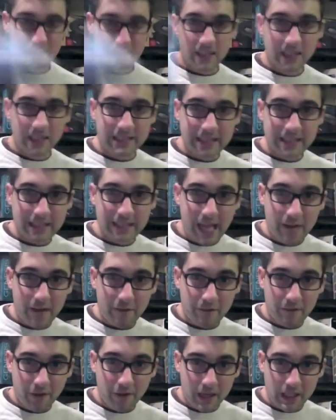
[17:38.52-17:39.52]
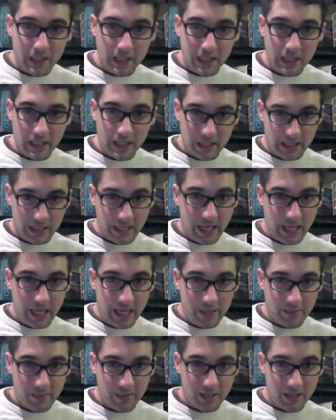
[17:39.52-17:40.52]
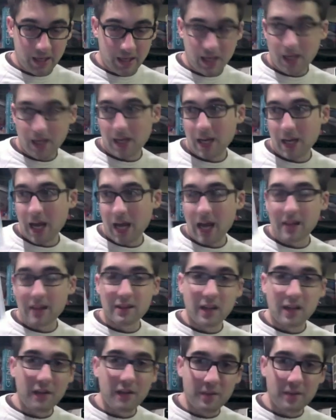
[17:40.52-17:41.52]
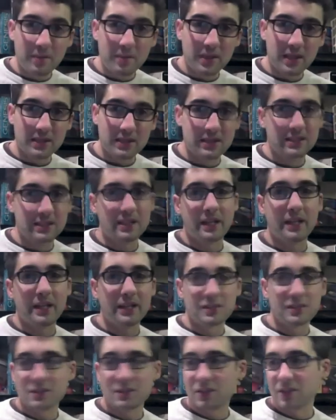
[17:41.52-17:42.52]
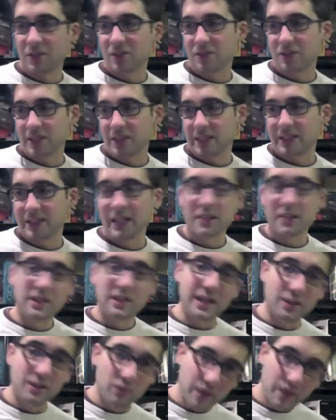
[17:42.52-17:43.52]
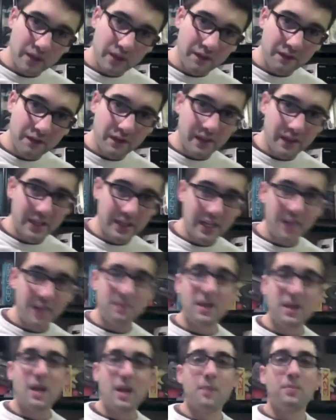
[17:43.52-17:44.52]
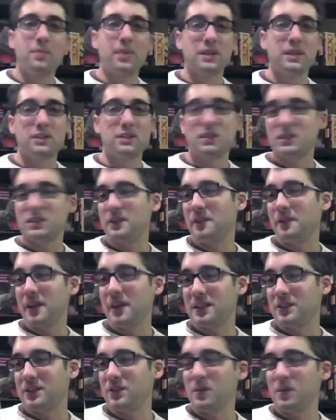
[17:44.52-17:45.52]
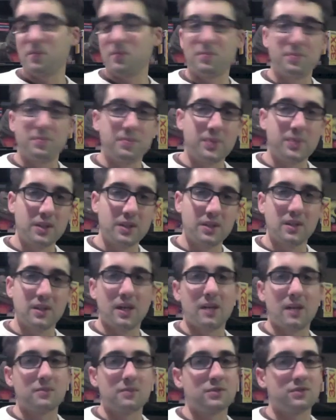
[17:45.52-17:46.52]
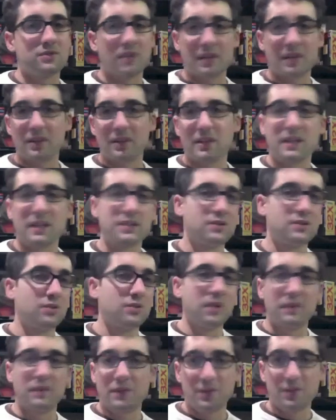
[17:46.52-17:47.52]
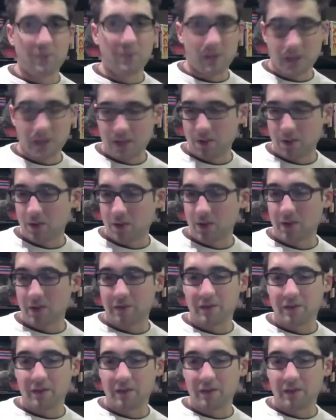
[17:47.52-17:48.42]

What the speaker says: This is a fighting game. I love it because it's the Ninja Turtles. It's not that great of a fighting game, but just the fact that you can put Shredder against whoever you want, or